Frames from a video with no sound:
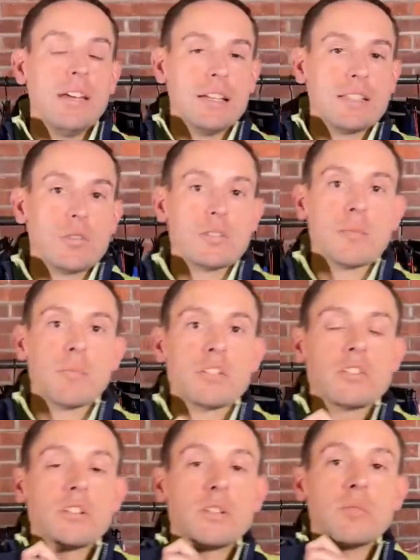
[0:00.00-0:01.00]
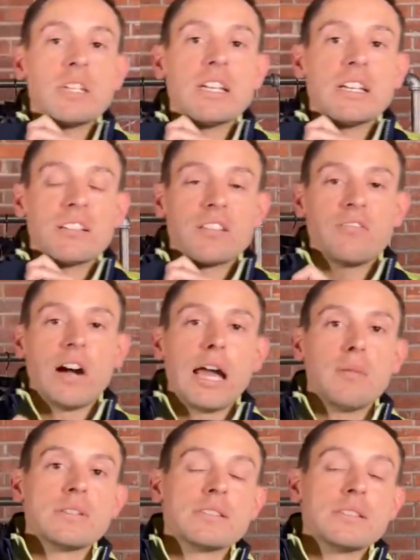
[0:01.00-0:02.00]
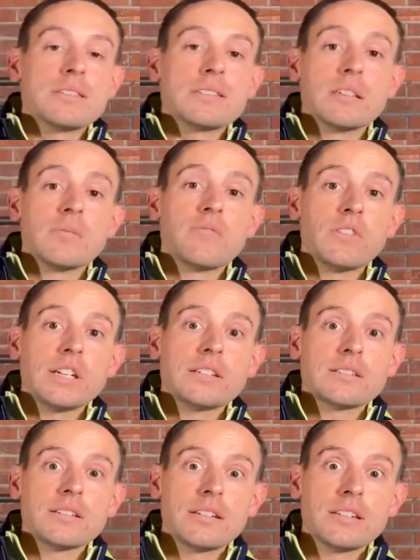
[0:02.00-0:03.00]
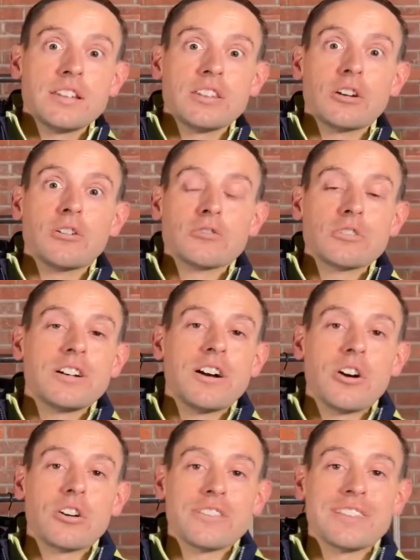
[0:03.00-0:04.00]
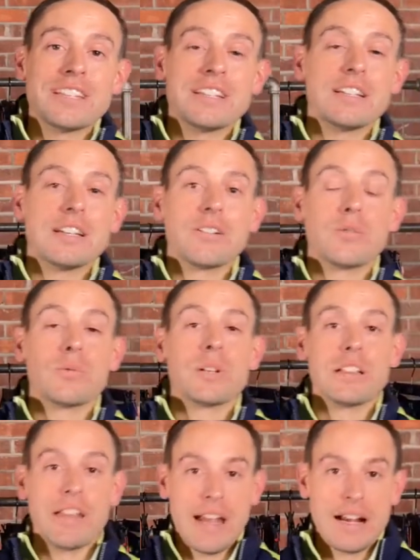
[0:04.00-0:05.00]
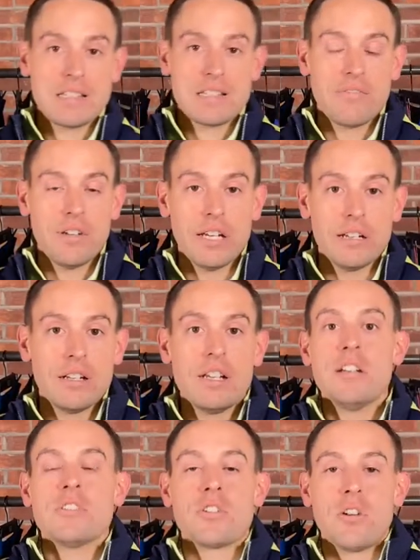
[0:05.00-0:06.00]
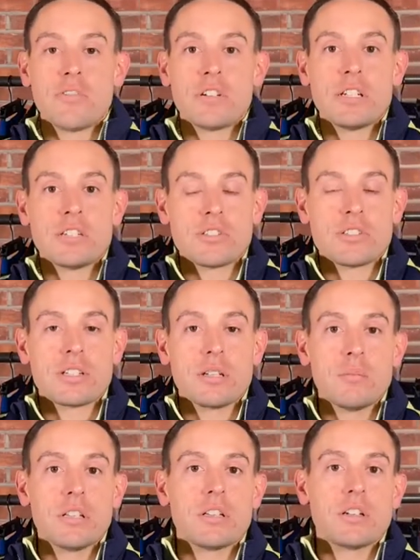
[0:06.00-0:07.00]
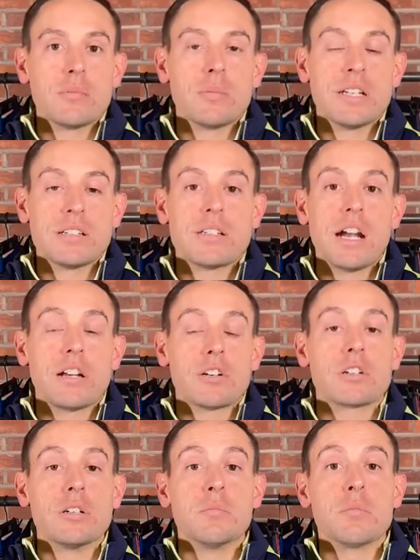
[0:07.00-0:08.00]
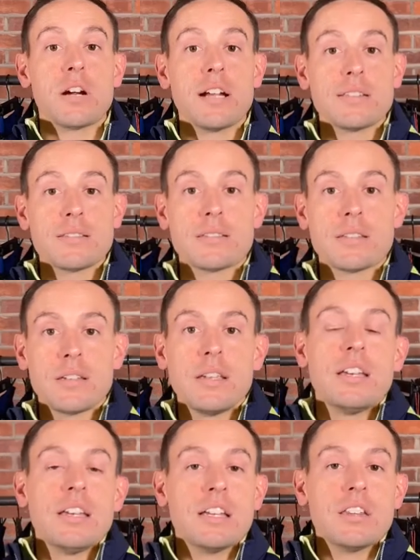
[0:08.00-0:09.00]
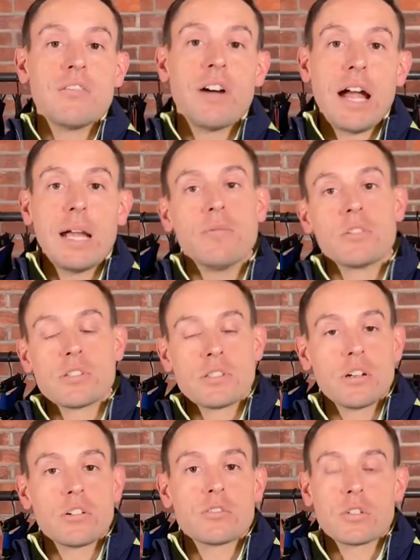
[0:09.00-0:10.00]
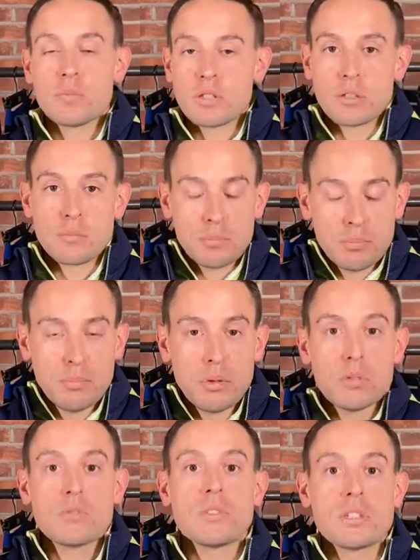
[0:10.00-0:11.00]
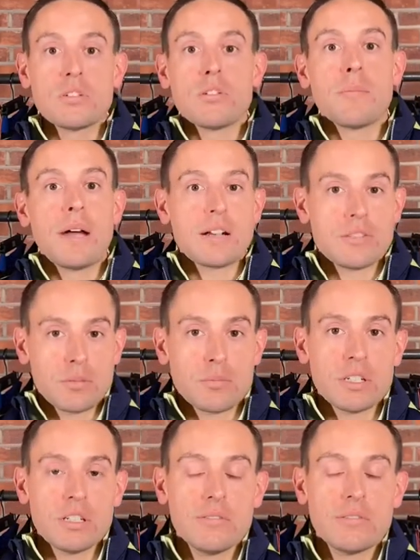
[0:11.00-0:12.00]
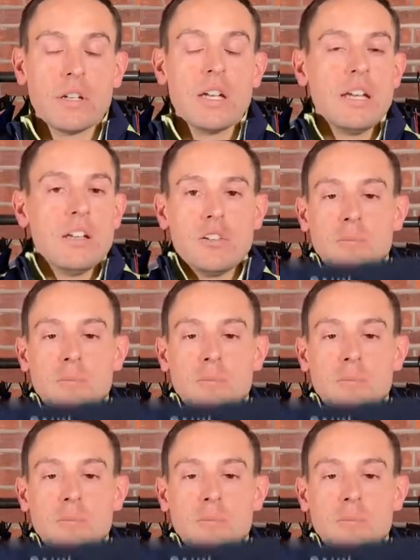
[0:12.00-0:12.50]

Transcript: And so as I mentioned in the beginning, the vibe is the slim fit and then the ultra are the relaxed fit. So everything's just gonna be a little bit tighter compressed in the vibe versus the ultra, but they're both still a boxer brief no